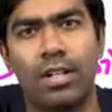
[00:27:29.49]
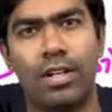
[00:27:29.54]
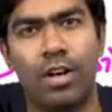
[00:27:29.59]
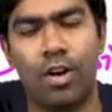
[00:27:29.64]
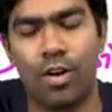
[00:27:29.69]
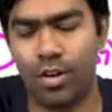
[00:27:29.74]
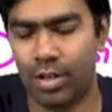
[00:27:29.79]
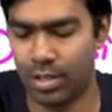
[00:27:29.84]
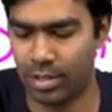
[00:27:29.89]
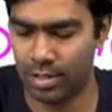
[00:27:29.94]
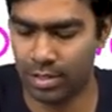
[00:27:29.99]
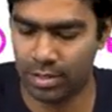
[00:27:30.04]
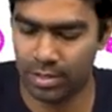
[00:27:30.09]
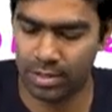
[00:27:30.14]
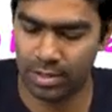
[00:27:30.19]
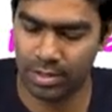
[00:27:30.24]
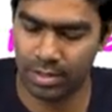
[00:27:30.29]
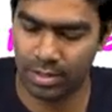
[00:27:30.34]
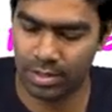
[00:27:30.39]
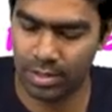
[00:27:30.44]
All right.
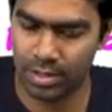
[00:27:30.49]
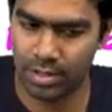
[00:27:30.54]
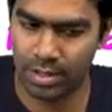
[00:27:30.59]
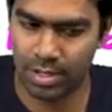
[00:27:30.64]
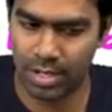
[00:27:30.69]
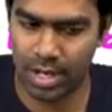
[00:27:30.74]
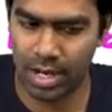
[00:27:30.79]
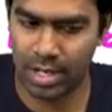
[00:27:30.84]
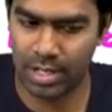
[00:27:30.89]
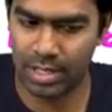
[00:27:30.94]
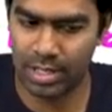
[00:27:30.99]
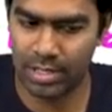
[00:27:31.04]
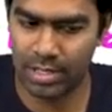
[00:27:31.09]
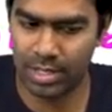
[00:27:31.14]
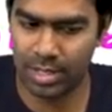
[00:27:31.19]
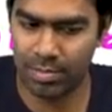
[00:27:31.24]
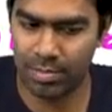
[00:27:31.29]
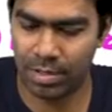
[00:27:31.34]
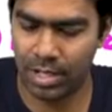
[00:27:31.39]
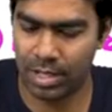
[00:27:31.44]
At the
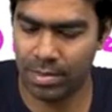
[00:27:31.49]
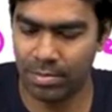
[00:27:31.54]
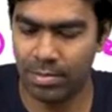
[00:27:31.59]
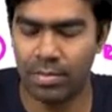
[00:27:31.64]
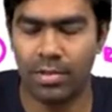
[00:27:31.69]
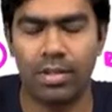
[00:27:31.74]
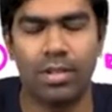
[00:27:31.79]
same time,